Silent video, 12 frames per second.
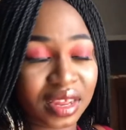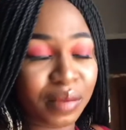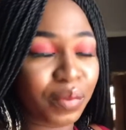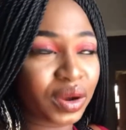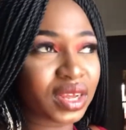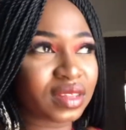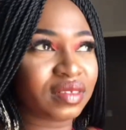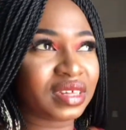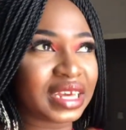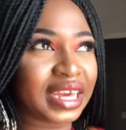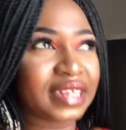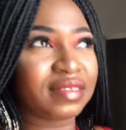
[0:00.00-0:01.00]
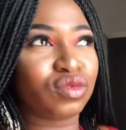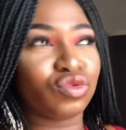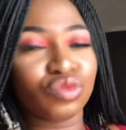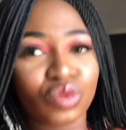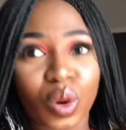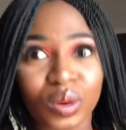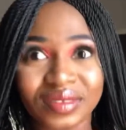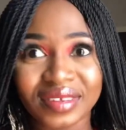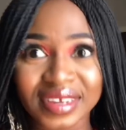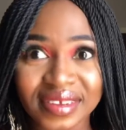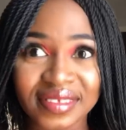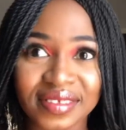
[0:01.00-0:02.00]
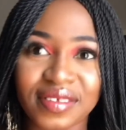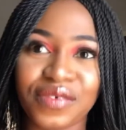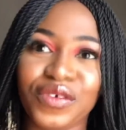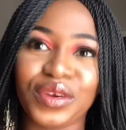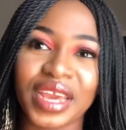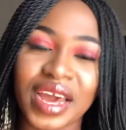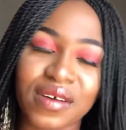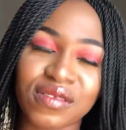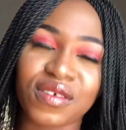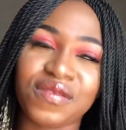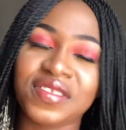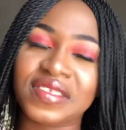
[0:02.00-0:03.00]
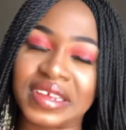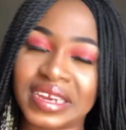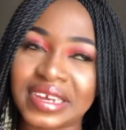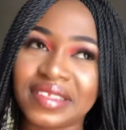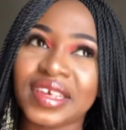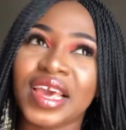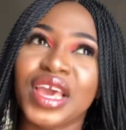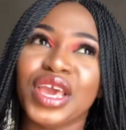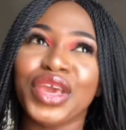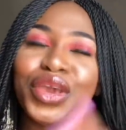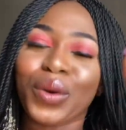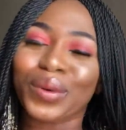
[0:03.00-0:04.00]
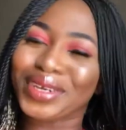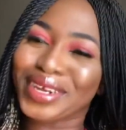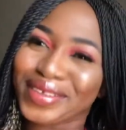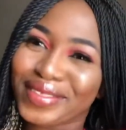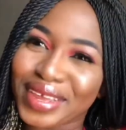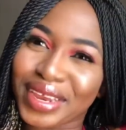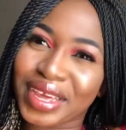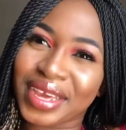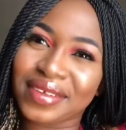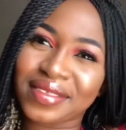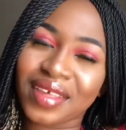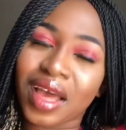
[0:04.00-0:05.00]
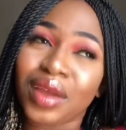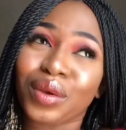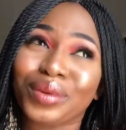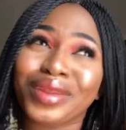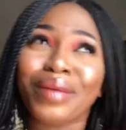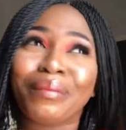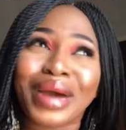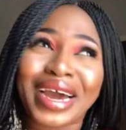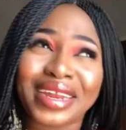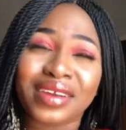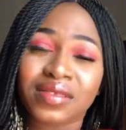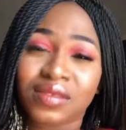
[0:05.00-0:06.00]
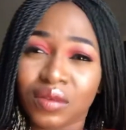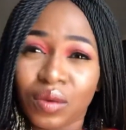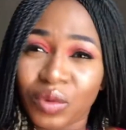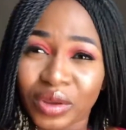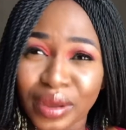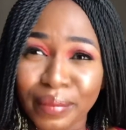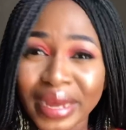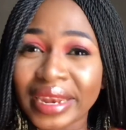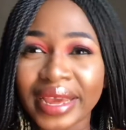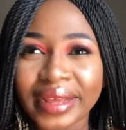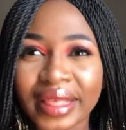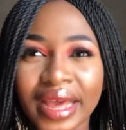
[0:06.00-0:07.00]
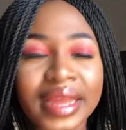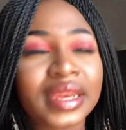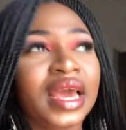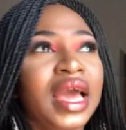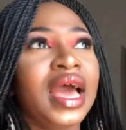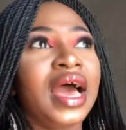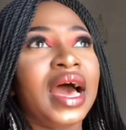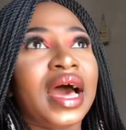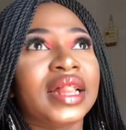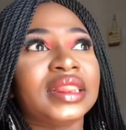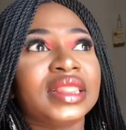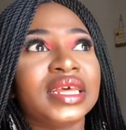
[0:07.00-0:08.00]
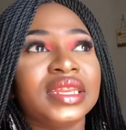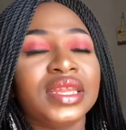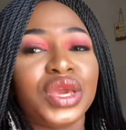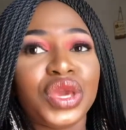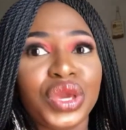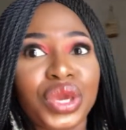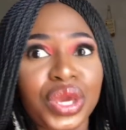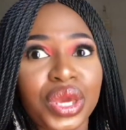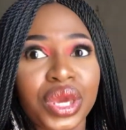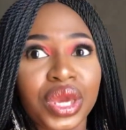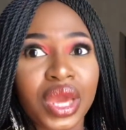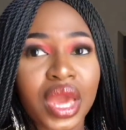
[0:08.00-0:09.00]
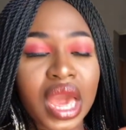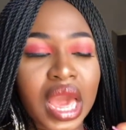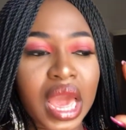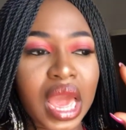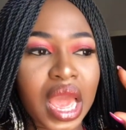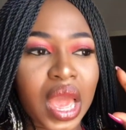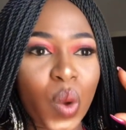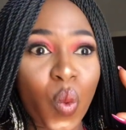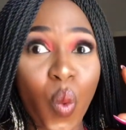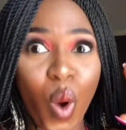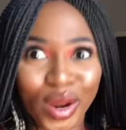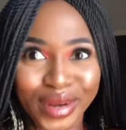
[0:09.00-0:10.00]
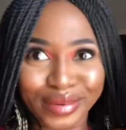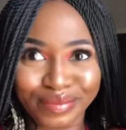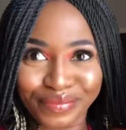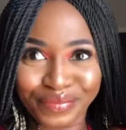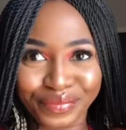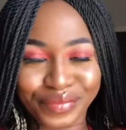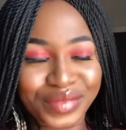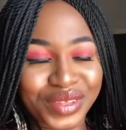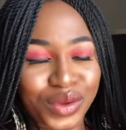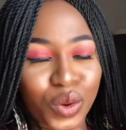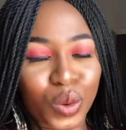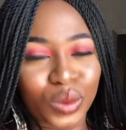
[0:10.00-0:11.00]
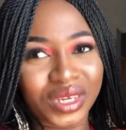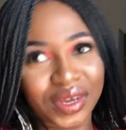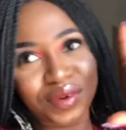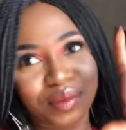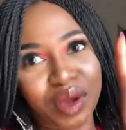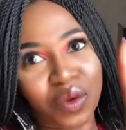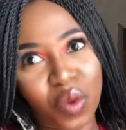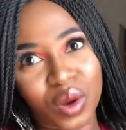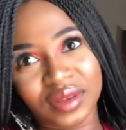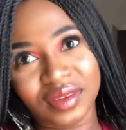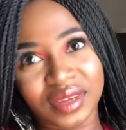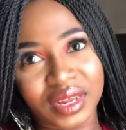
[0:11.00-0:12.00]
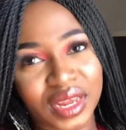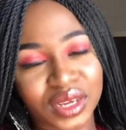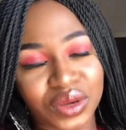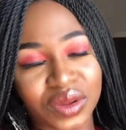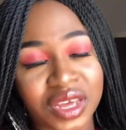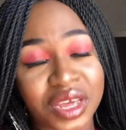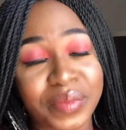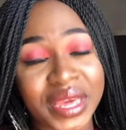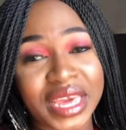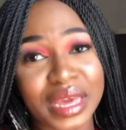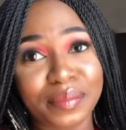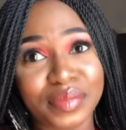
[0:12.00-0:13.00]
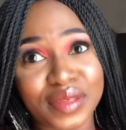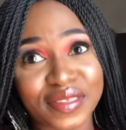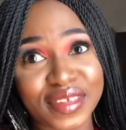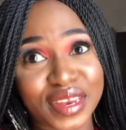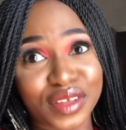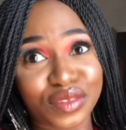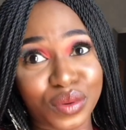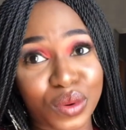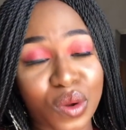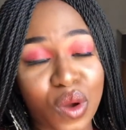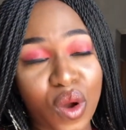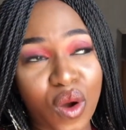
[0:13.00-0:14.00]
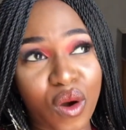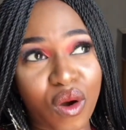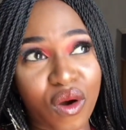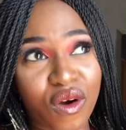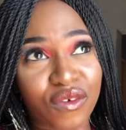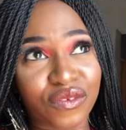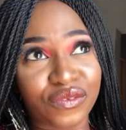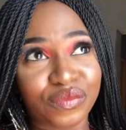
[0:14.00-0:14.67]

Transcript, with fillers: bought a ticket to contest for the House of Senate. He contested against another man, some other man like that, and then he won. Yo, Jarigbe won the election. He became the senator of